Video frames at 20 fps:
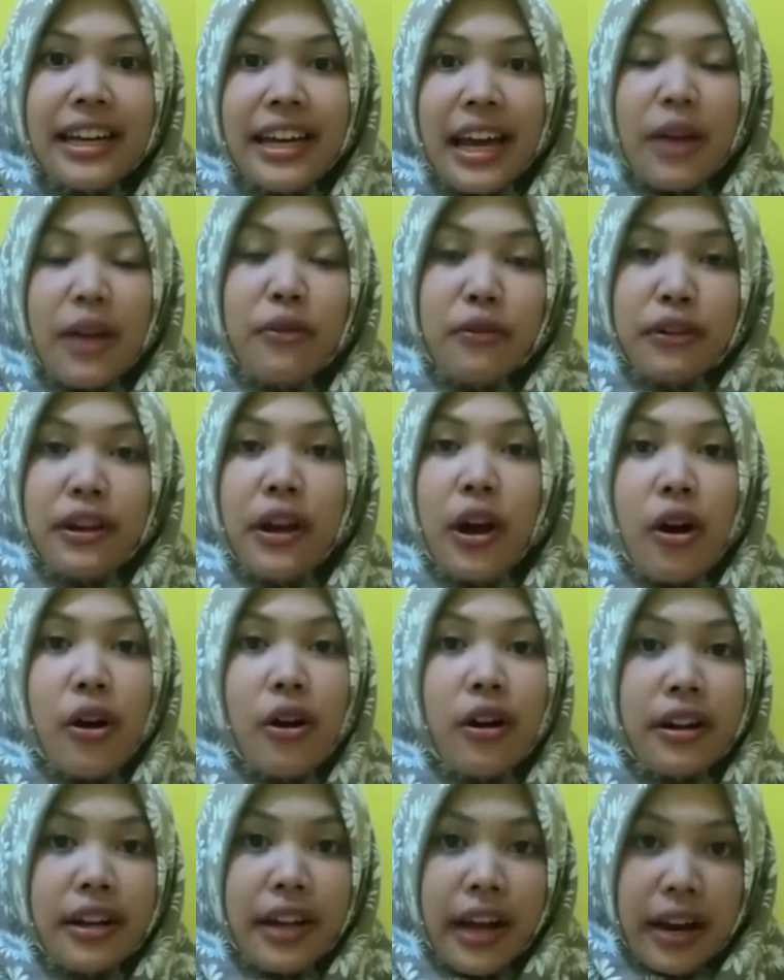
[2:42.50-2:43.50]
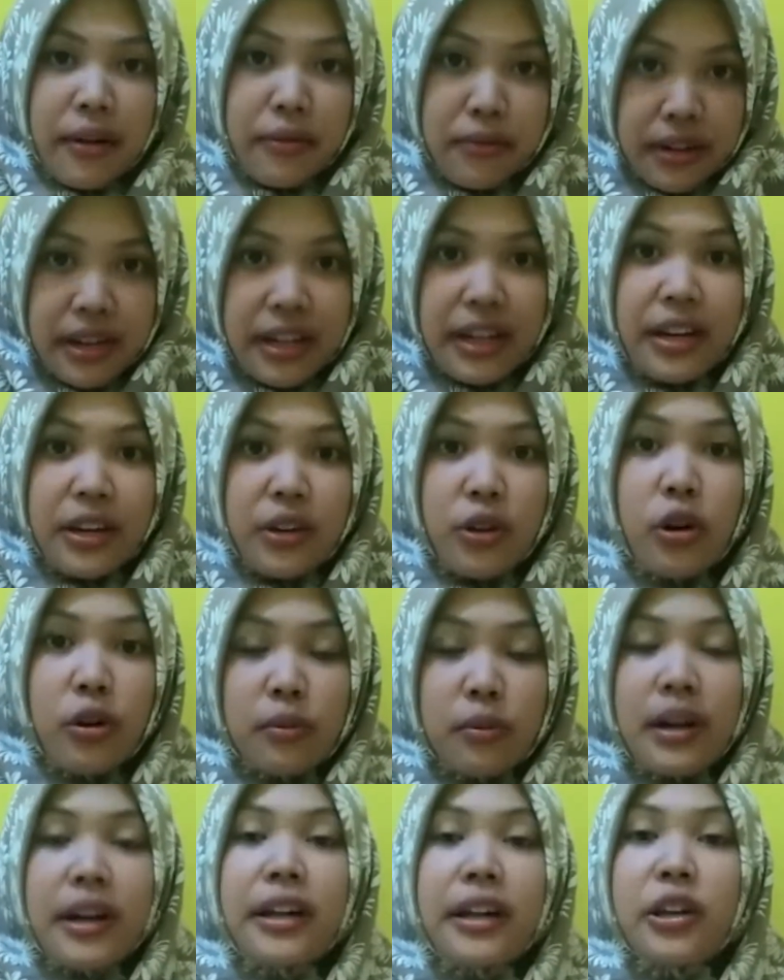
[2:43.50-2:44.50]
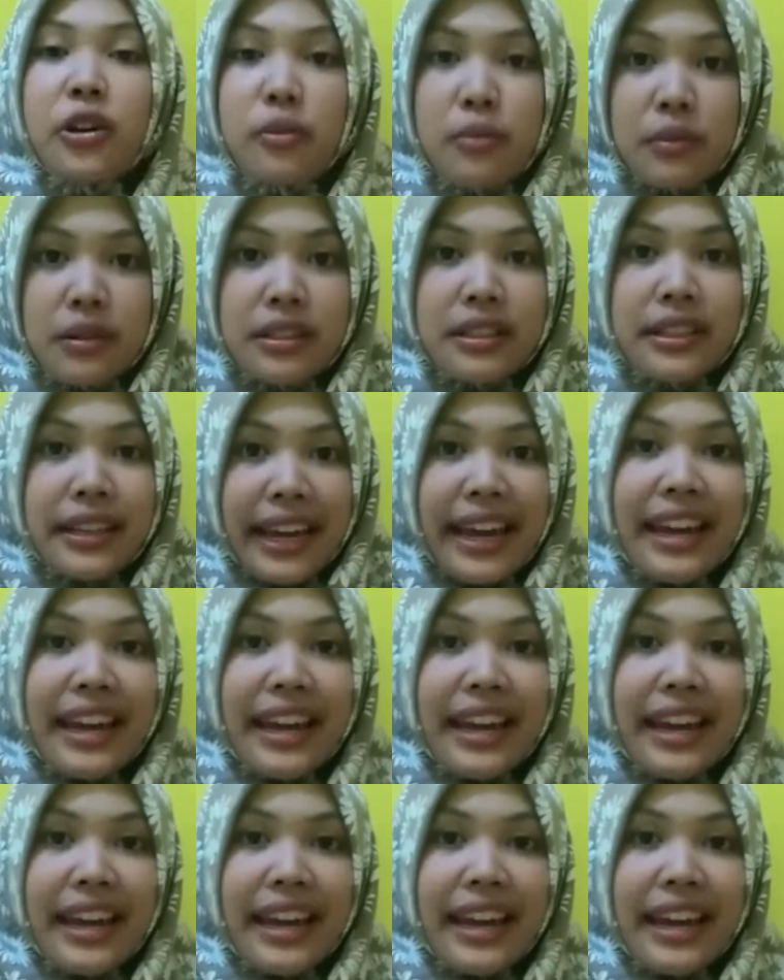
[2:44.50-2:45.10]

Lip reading: every normal human